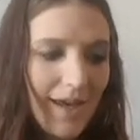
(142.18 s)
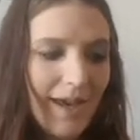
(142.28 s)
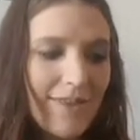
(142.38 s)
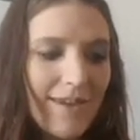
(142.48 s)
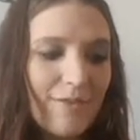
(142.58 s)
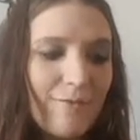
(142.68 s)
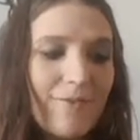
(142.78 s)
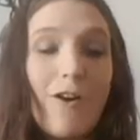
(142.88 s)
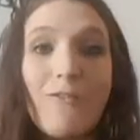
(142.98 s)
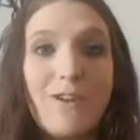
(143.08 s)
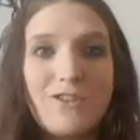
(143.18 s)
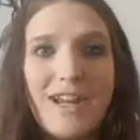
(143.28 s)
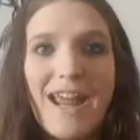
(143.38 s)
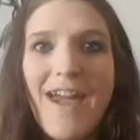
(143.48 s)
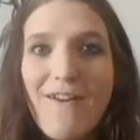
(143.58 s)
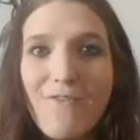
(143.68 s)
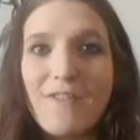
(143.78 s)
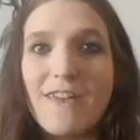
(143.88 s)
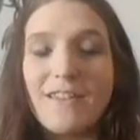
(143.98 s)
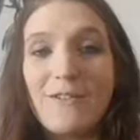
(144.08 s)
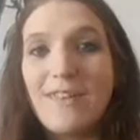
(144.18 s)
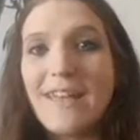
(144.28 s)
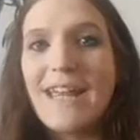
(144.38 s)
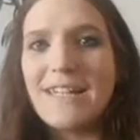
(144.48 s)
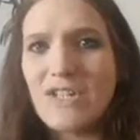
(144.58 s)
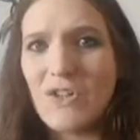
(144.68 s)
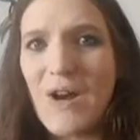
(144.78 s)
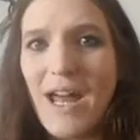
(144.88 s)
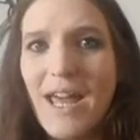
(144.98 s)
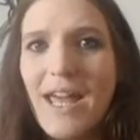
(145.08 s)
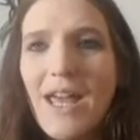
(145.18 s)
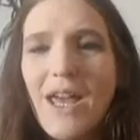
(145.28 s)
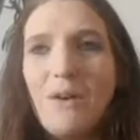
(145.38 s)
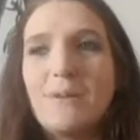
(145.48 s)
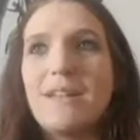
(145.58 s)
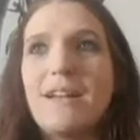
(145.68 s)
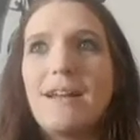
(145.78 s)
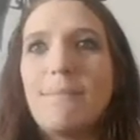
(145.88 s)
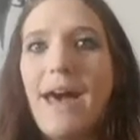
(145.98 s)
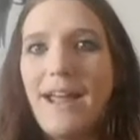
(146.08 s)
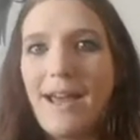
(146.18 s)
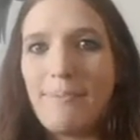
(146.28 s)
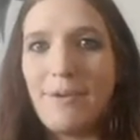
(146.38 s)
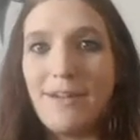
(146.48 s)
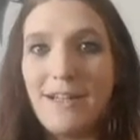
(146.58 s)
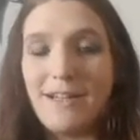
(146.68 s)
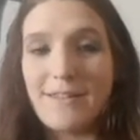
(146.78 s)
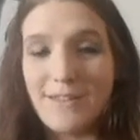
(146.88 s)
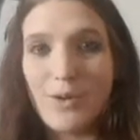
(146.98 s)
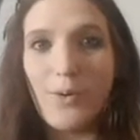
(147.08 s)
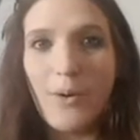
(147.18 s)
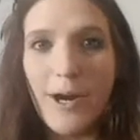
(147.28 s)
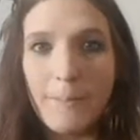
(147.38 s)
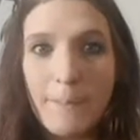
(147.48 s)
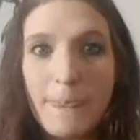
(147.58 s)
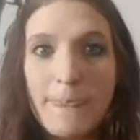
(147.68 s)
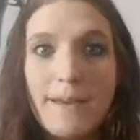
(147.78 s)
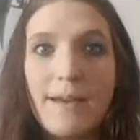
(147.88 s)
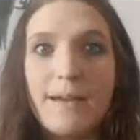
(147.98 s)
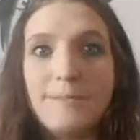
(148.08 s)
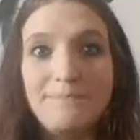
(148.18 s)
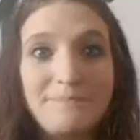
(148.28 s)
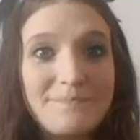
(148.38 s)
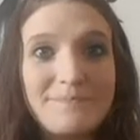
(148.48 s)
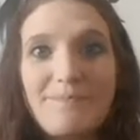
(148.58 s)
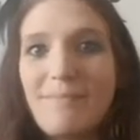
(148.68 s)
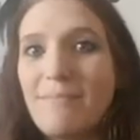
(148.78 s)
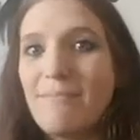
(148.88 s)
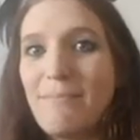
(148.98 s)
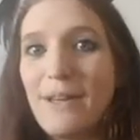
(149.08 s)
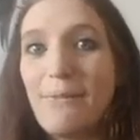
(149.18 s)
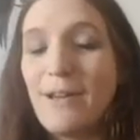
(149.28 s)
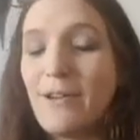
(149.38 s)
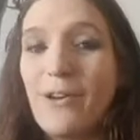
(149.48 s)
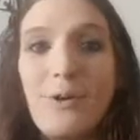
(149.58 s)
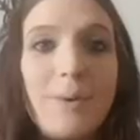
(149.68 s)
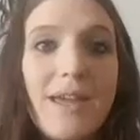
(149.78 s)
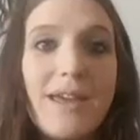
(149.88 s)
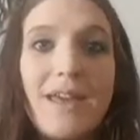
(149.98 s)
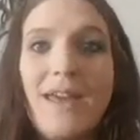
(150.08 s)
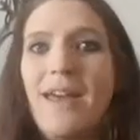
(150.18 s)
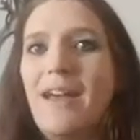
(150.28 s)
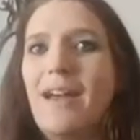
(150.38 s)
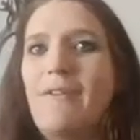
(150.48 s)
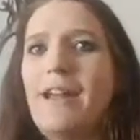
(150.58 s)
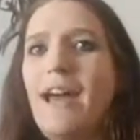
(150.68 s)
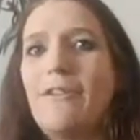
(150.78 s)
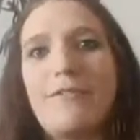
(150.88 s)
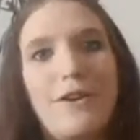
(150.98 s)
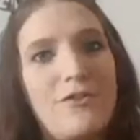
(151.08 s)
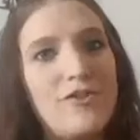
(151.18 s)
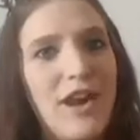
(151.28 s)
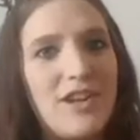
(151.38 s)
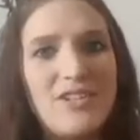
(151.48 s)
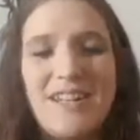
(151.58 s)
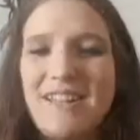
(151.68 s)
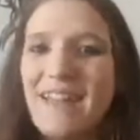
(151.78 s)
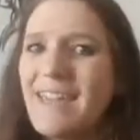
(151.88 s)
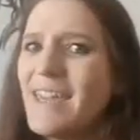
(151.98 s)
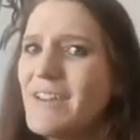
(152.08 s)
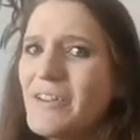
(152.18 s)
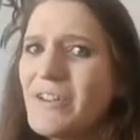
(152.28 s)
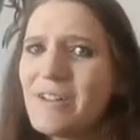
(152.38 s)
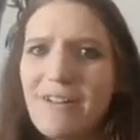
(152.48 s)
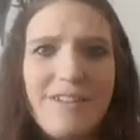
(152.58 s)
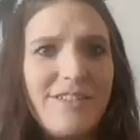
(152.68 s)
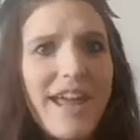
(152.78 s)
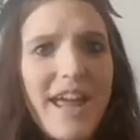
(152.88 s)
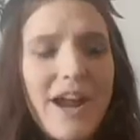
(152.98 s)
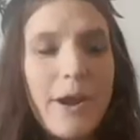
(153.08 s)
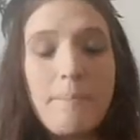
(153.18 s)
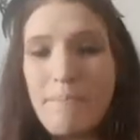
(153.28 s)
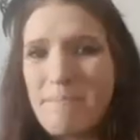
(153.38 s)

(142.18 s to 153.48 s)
I think we tried everything. The only thing I didn't try was eating a pineapple and eating its core. But I went on all week. I would have a contraction like here or there,